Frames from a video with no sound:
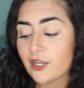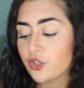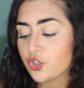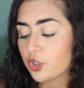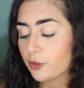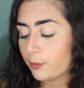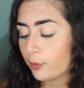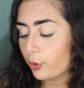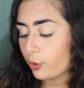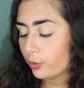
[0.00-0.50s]
and
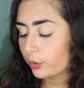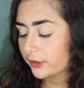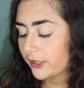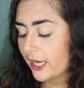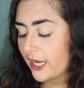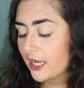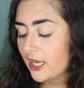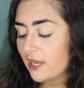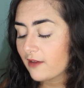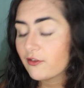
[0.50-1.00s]

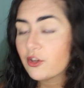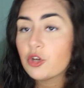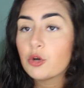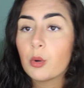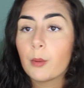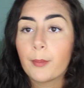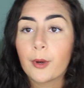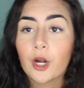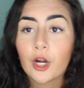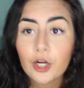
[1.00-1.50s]
Chipotle, if
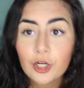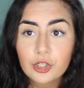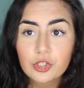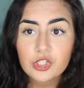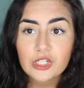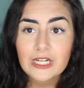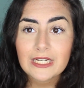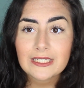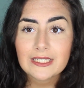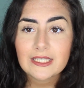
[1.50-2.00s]
you
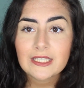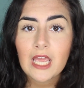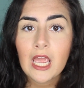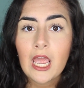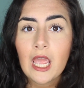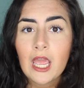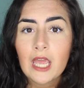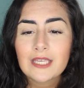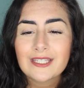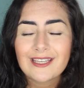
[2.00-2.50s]
purchase
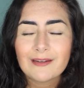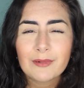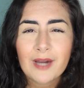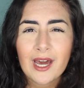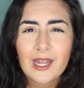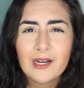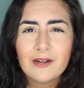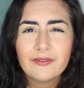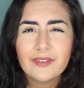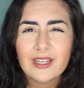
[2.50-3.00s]
some
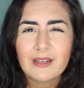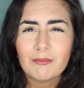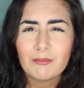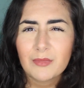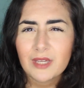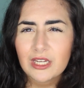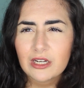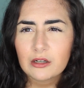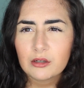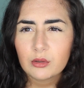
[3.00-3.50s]
kind of like
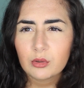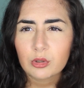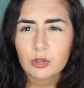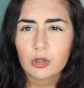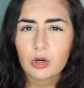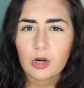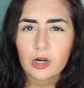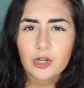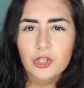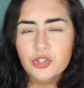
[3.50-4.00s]
meal
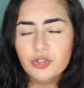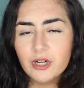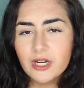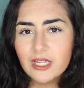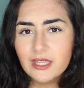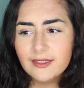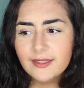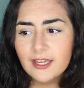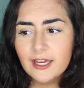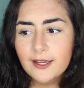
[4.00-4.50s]
or
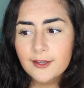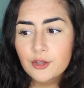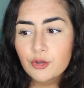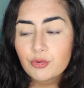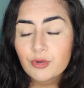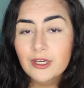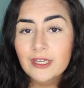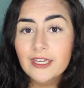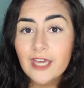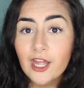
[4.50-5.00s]
entree thing,
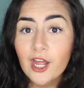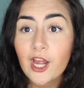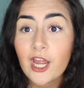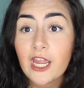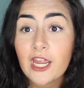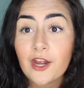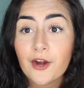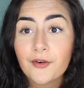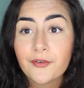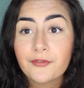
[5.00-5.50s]
you can get
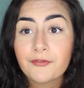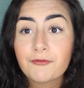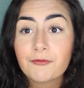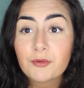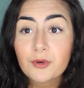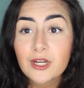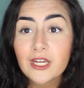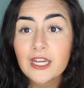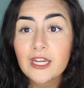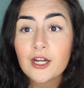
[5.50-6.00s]
a
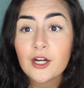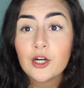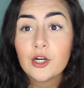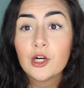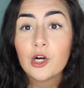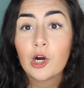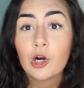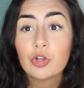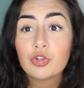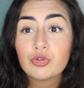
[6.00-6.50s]
free
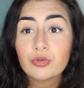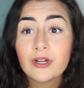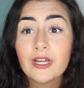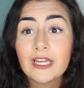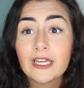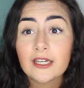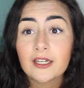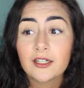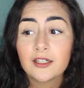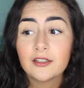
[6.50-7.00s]

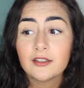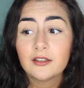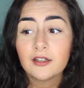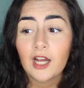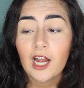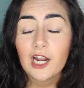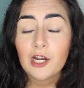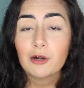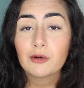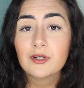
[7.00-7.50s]
drink.
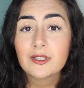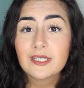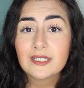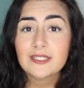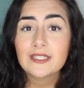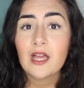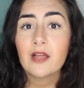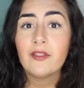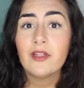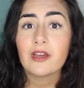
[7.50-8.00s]
I know it
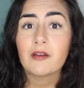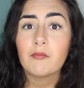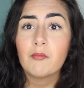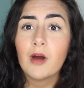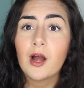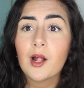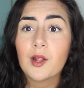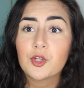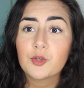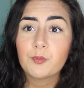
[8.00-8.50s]
doesn't sound like
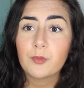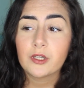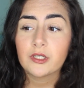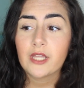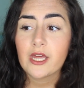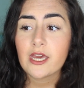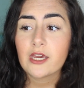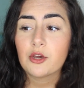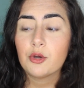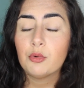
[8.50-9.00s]
much, but
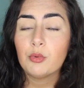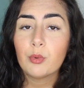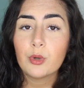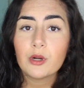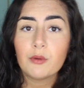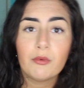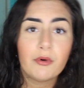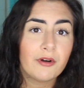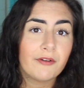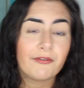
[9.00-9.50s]
like who
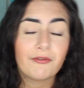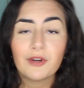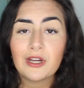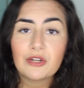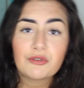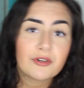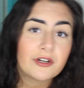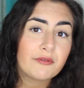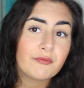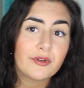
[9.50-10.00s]
wouldn't want a
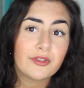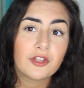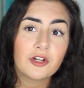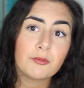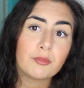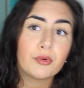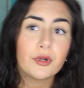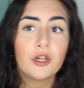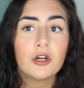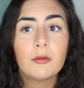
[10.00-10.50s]
free drink with
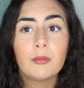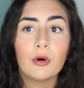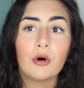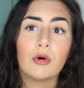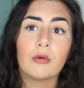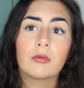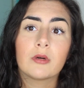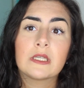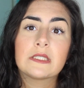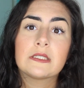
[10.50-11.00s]
their burrito
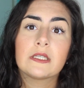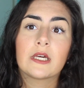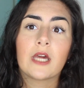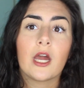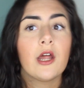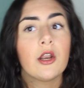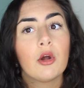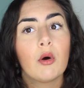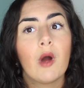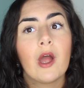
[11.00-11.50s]
bowl? Because like
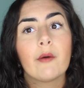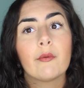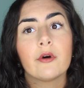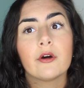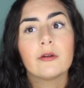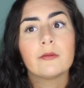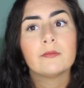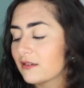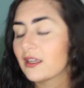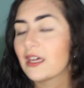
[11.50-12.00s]
I know I
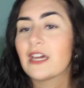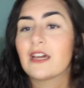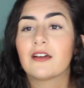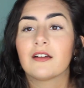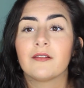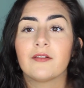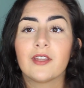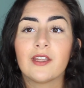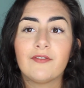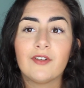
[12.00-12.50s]
would. And like
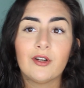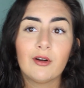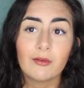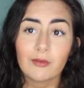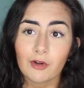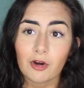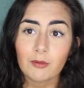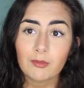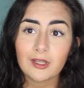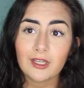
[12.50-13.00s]
if you
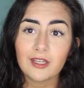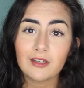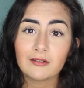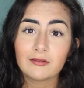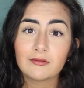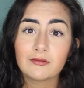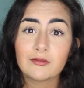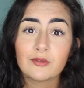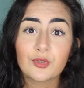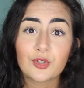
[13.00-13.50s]
don't know
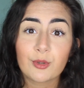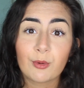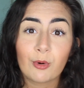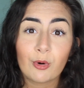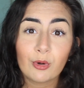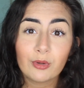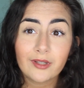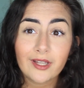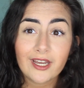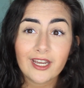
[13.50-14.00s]
me,
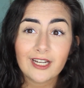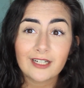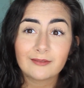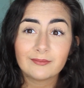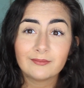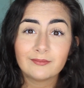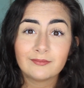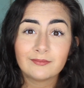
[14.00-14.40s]
Chipotle